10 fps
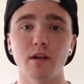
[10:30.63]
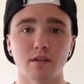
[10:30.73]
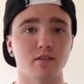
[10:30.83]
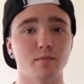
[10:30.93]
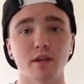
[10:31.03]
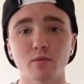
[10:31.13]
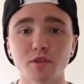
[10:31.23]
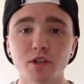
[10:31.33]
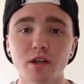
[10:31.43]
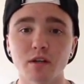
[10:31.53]
It doesn't matter
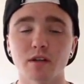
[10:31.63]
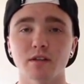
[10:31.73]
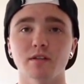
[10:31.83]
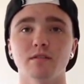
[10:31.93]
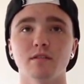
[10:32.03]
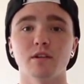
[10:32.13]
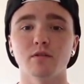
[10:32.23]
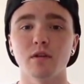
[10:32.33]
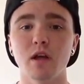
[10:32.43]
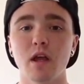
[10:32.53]
what your haircut is,
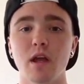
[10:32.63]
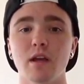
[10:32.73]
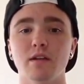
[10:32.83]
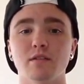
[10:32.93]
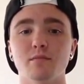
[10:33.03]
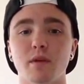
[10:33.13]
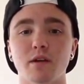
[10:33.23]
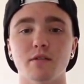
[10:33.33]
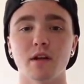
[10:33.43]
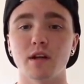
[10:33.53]
It doesn't
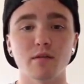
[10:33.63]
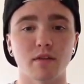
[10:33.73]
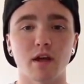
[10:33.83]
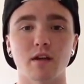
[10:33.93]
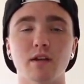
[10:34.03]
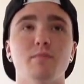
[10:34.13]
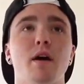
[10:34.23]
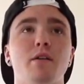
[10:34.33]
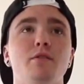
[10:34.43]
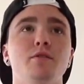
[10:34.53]
matter any of that. It
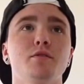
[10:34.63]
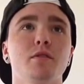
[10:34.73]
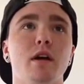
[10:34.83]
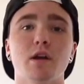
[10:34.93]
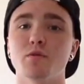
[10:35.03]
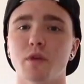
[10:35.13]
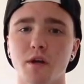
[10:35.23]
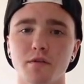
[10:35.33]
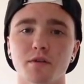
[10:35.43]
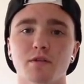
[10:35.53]
matters how you
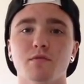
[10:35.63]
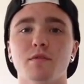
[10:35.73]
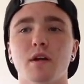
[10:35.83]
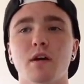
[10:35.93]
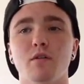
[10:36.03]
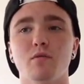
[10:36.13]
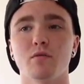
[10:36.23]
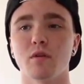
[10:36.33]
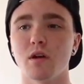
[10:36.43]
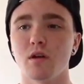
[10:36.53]
carry yourself and how
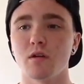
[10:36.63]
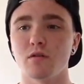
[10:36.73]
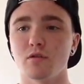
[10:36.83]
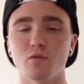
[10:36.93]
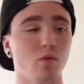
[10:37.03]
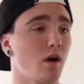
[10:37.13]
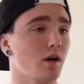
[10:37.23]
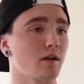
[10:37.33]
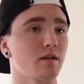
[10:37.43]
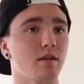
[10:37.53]
you
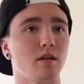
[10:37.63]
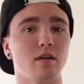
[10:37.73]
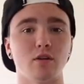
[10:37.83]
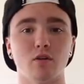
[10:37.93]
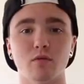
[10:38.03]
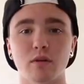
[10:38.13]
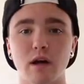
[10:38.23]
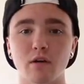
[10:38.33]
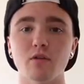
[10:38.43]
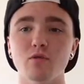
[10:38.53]
walk, and,
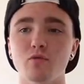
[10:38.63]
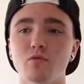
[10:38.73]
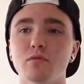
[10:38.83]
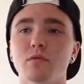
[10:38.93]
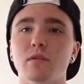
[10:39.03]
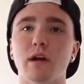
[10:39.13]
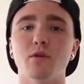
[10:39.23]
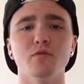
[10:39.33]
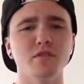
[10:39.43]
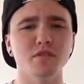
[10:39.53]
how you
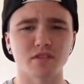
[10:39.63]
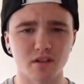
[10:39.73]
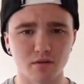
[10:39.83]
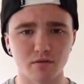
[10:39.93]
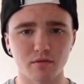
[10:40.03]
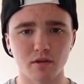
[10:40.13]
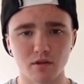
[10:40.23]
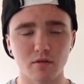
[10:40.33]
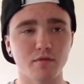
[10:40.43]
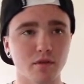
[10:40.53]
see yourself.
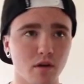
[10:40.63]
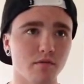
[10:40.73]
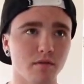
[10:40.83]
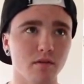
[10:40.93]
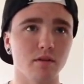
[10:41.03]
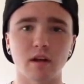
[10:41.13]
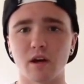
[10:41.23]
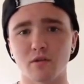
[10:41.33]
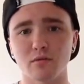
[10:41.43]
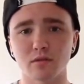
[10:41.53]
If you're confident in how
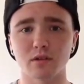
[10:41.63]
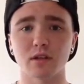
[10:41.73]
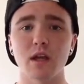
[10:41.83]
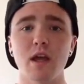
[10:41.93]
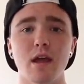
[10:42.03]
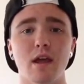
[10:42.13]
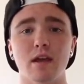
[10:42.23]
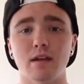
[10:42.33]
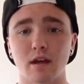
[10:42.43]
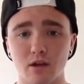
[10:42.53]
you look
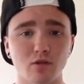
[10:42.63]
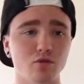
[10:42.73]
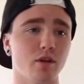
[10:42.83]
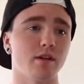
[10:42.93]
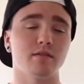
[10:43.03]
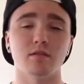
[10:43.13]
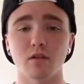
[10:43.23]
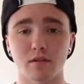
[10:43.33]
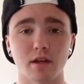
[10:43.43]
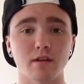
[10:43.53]
and how you dress and
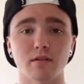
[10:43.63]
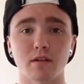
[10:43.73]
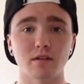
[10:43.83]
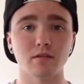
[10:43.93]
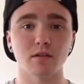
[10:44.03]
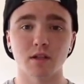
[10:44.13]
all that, then